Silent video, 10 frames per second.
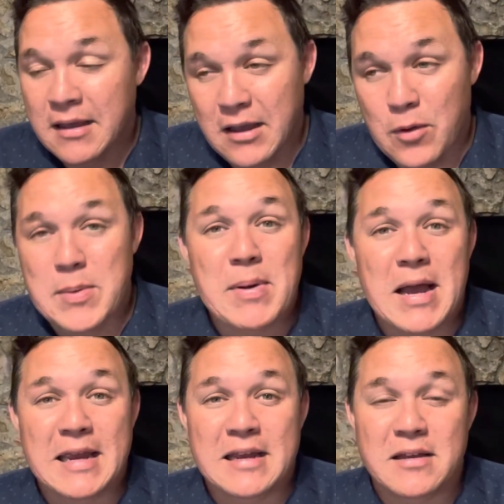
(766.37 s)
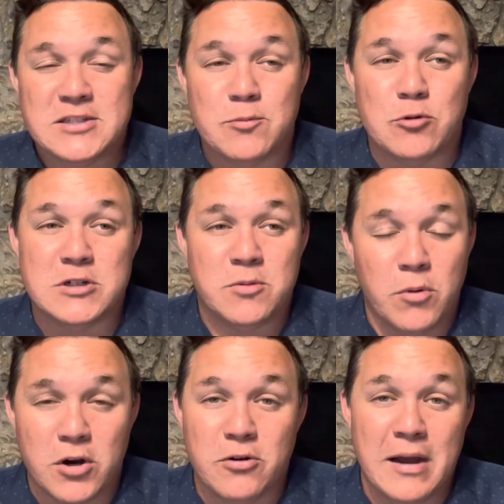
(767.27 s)
I'll be buying it some more
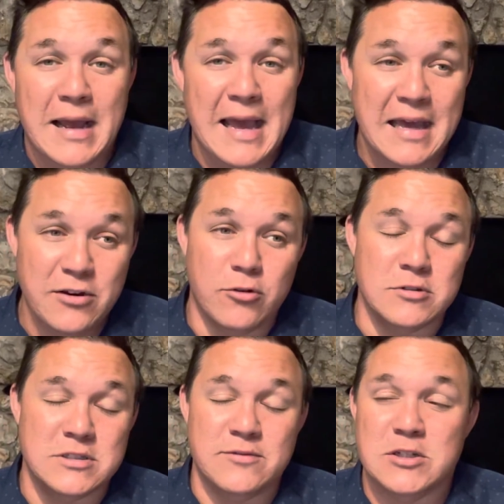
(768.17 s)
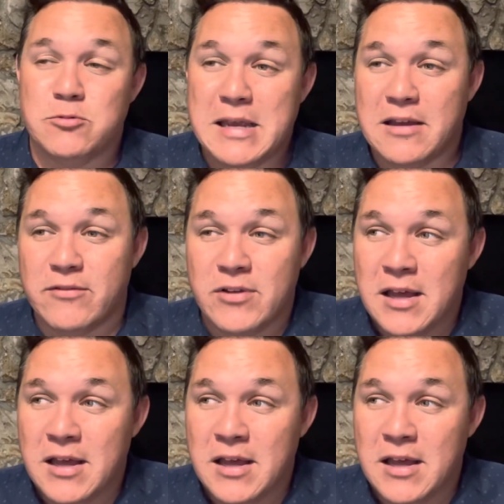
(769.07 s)
tomorrow. I had goals this week of